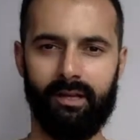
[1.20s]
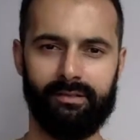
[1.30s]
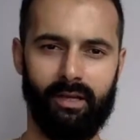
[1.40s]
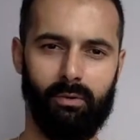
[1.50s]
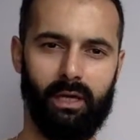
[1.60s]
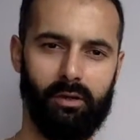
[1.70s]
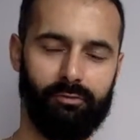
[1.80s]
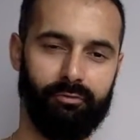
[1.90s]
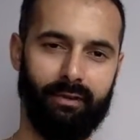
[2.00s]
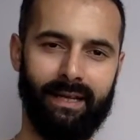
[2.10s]
So, hello
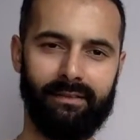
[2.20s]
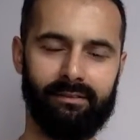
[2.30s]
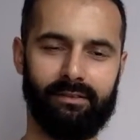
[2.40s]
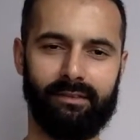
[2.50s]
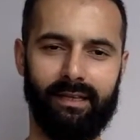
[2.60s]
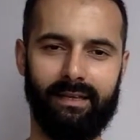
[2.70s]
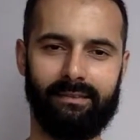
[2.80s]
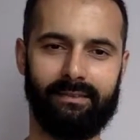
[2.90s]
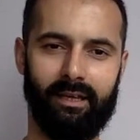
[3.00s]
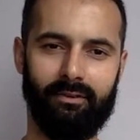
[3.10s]
friends,
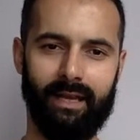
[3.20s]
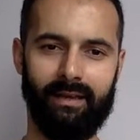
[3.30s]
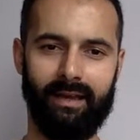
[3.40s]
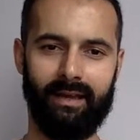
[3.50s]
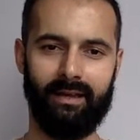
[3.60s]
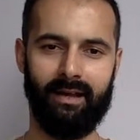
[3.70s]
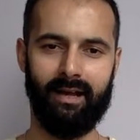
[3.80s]
it's Saturday and